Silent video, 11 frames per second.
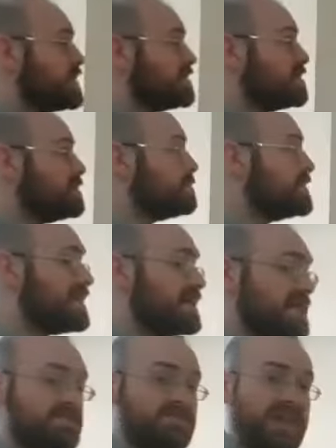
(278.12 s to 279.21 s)
we can
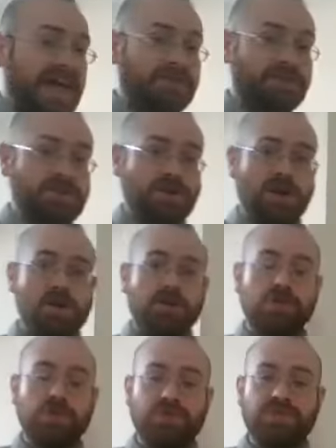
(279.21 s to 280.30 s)
completely factor
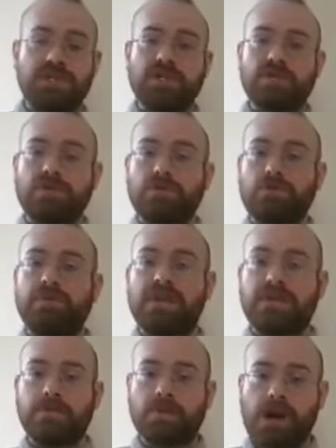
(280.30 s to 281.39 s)
using the
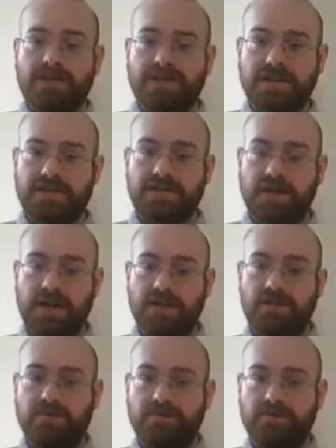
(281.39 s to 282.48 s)
repeated process
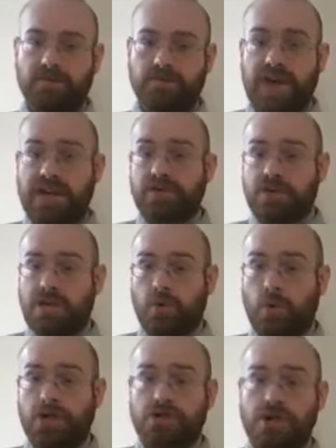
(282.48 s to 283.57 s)
of factoring a
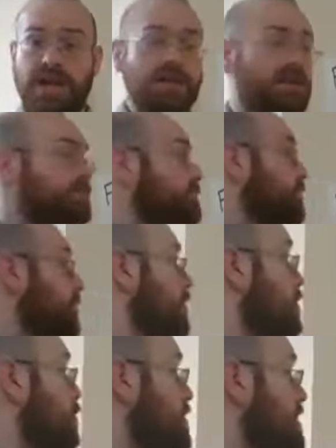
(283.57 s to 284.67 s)
quadratic.
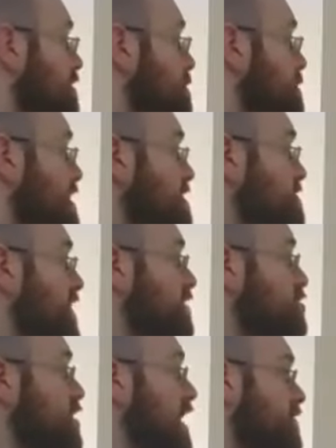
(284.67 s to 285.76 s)
We can completely
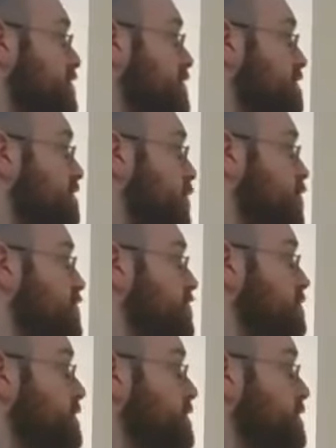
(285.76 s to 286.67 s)
factor x to the fourth